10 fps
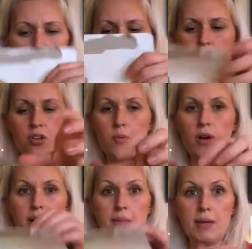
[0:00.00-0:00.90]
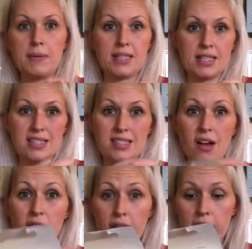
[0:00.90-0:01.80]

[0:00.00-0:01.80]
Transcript: I don't know why. Maybe it didn't sell very